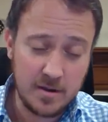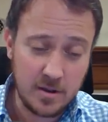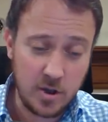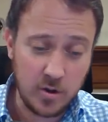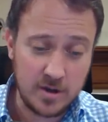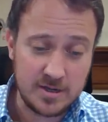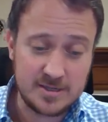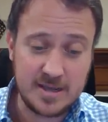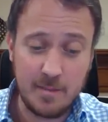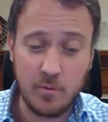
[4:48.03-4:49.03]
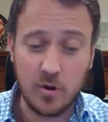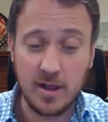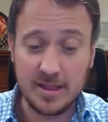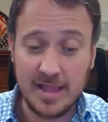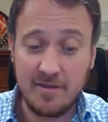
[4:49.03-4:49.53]
Go to December
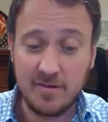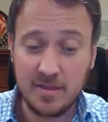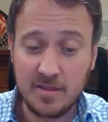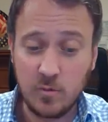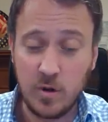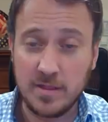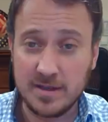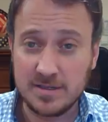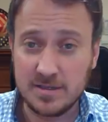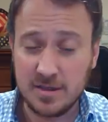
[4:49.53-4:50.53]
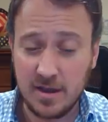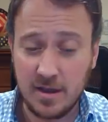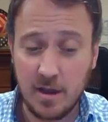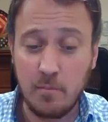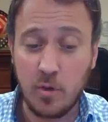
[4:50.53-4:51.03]
11th when this
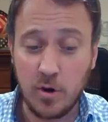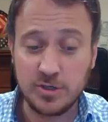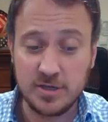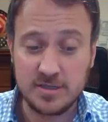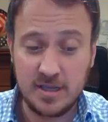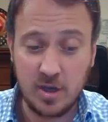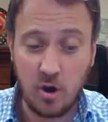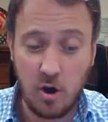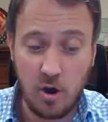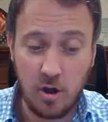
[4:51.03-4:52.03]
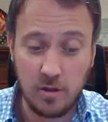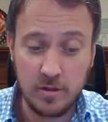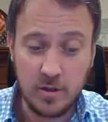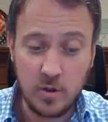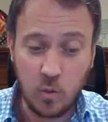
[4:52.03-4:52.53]
uh, emergency
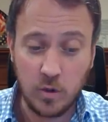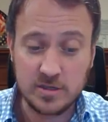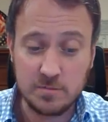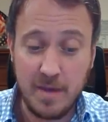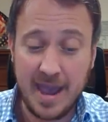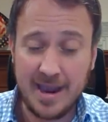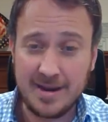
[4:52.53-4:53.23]
call was made.